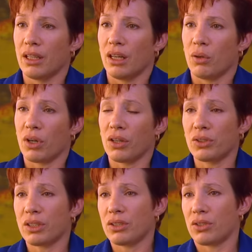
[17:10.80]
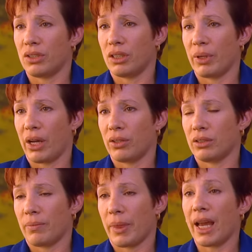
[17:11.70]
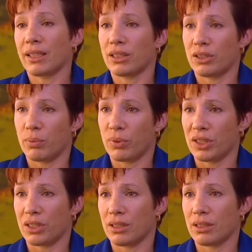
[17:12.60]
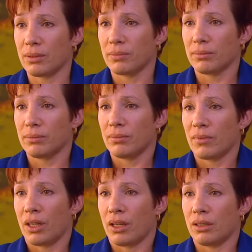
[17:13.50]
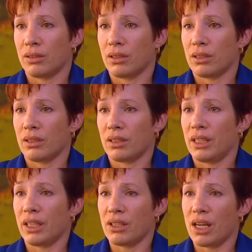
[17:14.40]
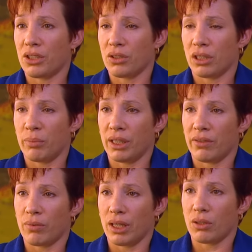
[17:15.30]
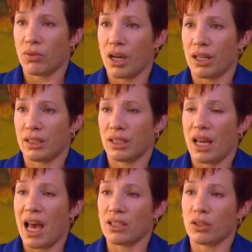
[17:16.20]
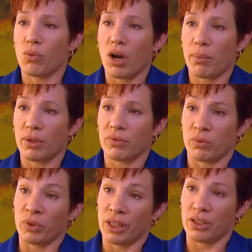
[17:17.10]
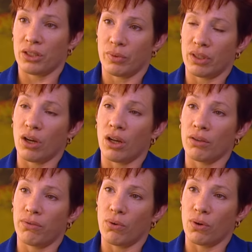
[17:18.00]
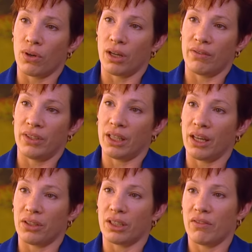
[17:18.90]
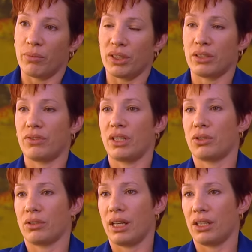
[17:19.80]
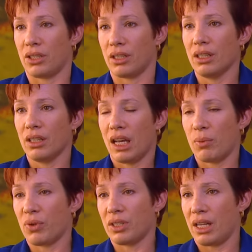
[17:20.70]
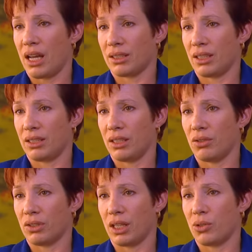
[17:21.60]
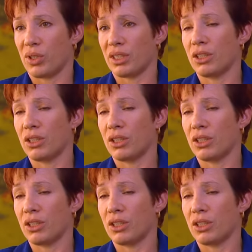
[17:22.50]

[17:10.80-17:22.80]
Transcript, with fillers: We're also concerned about access to prisons. Uh, the International Committee of the Red Cross has cooperative relations with all four of the other governments of Central Asia and prison access in those countries.